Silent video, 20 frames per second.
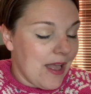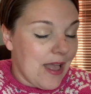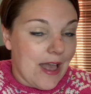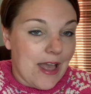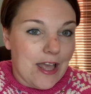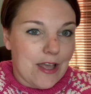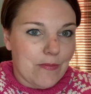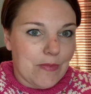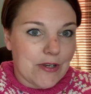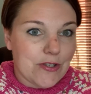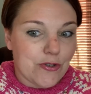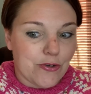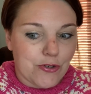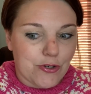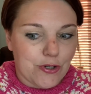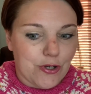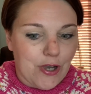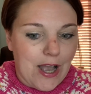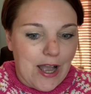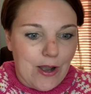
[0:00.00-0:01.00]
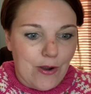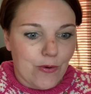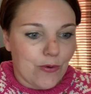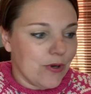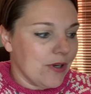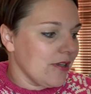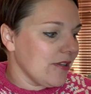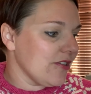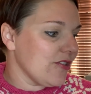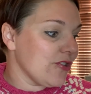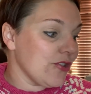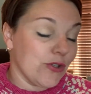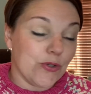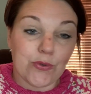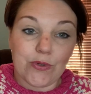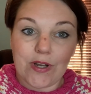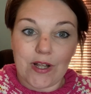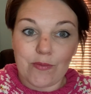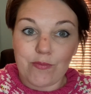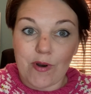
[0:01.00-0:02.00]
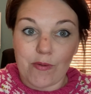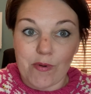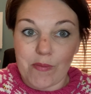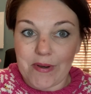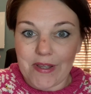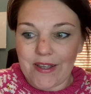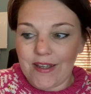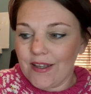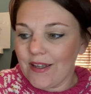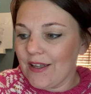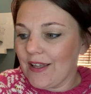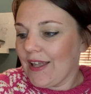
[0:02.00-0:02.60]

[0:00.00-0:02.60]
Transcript: I don't know how soon I'll probably